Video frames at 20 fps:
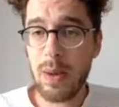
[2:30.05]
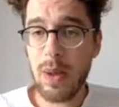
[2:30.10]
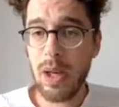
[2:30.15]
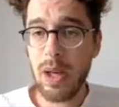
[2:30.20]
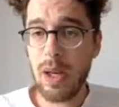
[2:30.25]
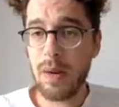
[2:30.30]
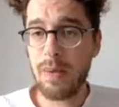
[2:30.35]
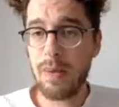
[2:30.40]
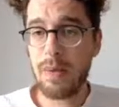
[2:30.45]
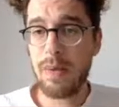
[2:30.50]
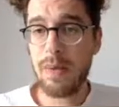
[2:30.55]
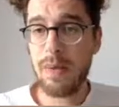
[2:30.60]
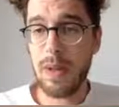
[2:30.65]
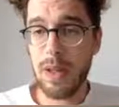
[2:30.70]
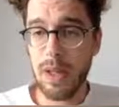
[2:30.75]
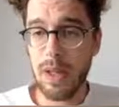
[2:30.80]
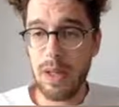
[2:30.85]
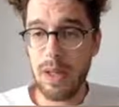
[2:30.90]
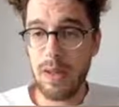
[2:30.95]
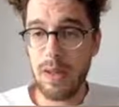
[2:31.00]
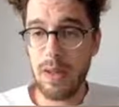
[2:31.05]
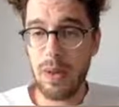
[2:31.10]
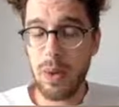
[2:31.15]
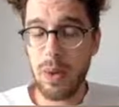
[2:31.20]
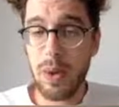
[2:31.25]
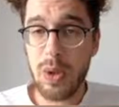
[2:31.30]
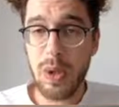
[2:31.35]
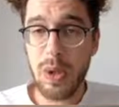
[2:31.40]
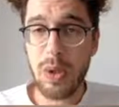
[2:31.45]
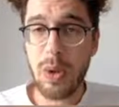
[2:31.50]
You have the
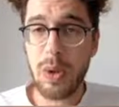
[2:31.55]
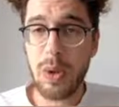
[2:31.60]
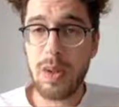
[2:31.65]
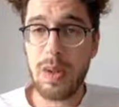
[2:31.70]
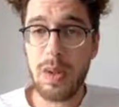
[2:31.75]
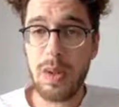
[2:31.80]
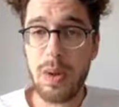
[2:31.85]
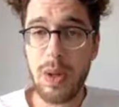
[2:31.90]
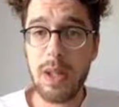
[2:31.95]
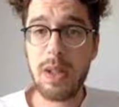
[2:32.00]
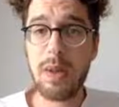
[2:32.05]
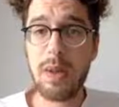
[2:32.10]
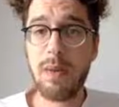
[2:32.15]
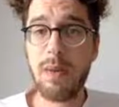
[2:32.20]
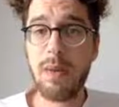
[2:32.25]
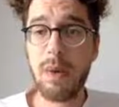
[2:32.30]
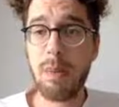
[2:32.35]
nutrient concentration